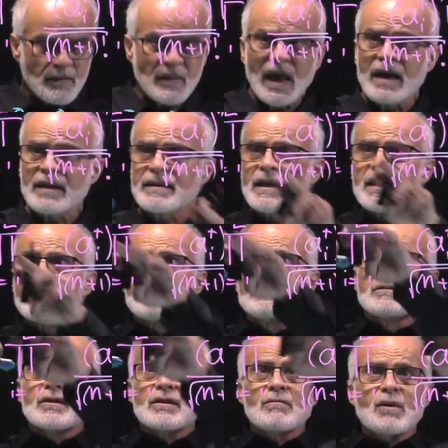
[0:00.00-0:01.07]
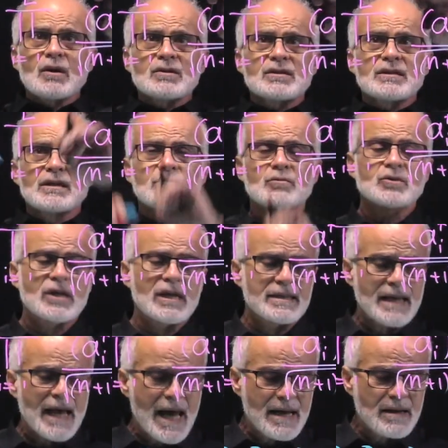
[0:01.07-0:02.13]
I take the Mott state, which
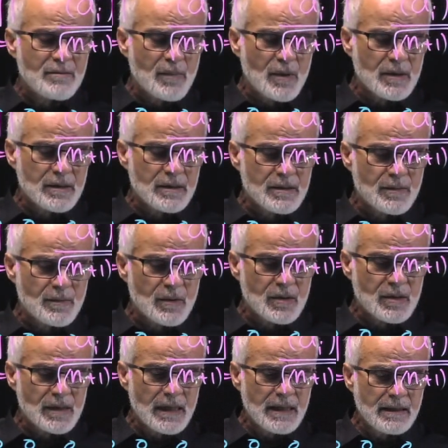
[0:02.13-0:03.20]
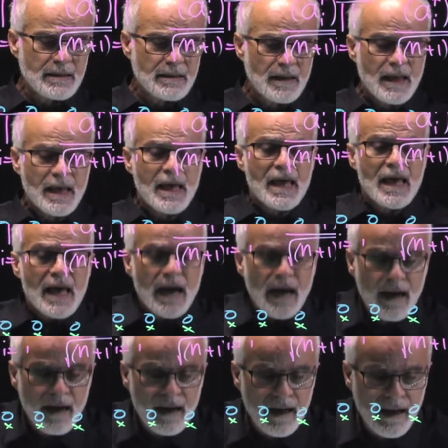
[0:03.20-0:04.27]
has N particles per site.
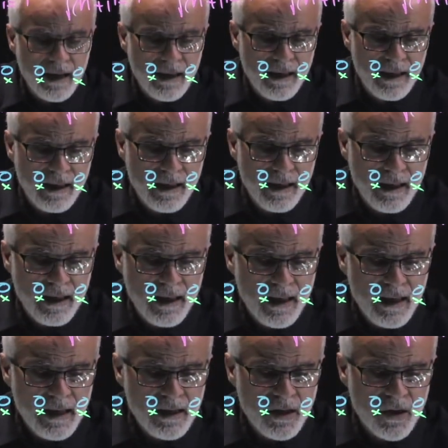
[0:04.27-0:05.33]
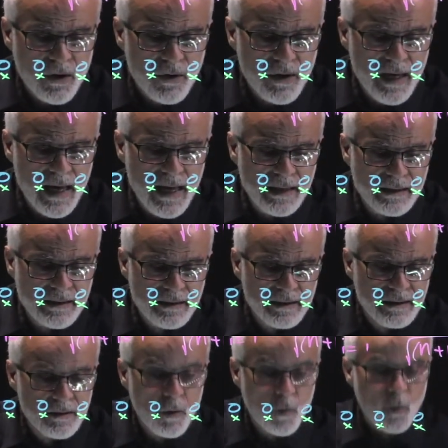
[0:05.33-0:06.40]
I create
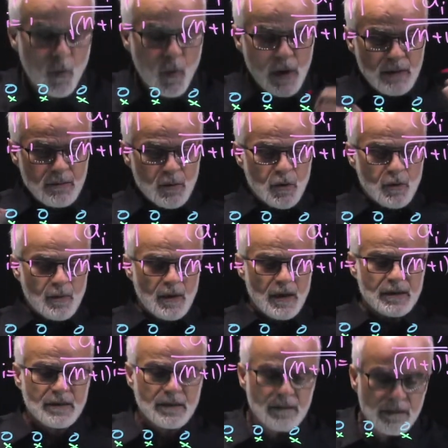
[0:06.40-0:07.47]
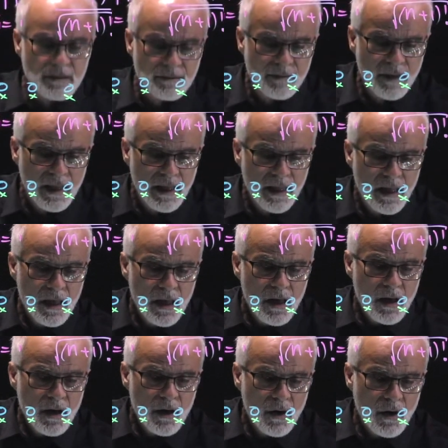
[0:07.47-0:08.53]
one more particle
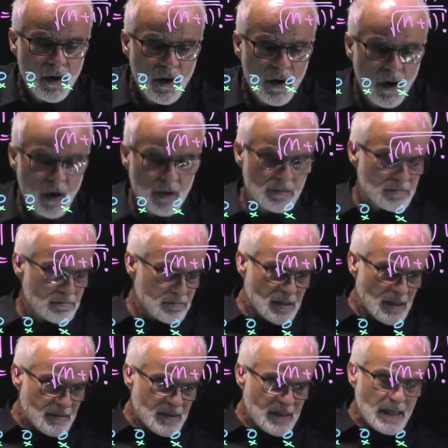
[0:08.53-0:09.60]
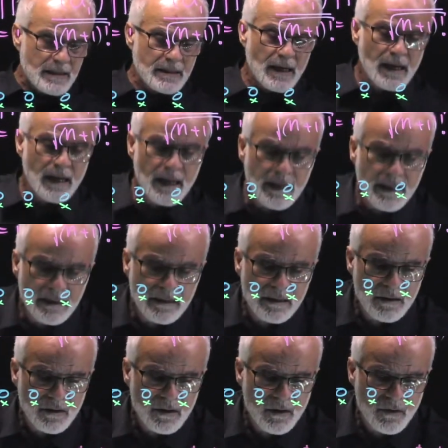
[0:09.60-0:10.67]
on some site I.
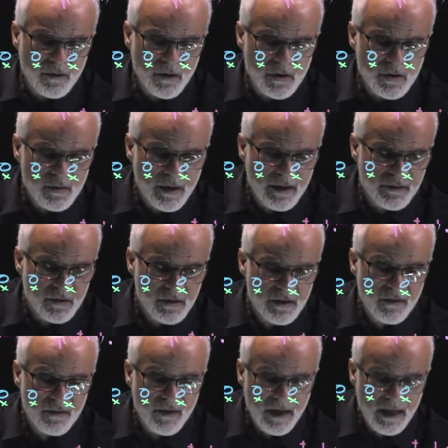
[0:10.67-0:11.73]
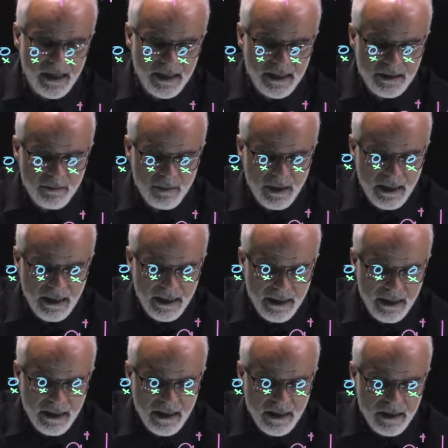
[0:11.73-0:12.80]
Of course, we have to divide by
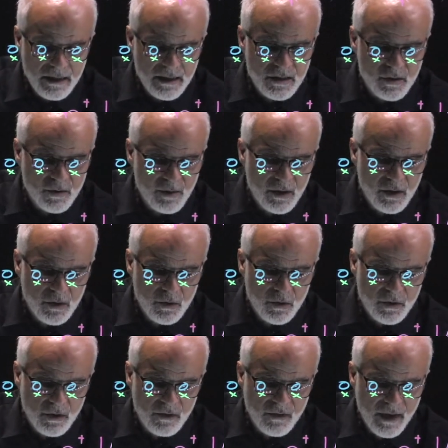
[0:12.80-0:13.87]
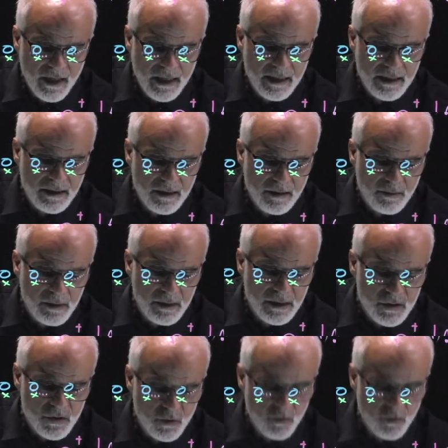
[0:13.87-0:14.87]
the square root of N plus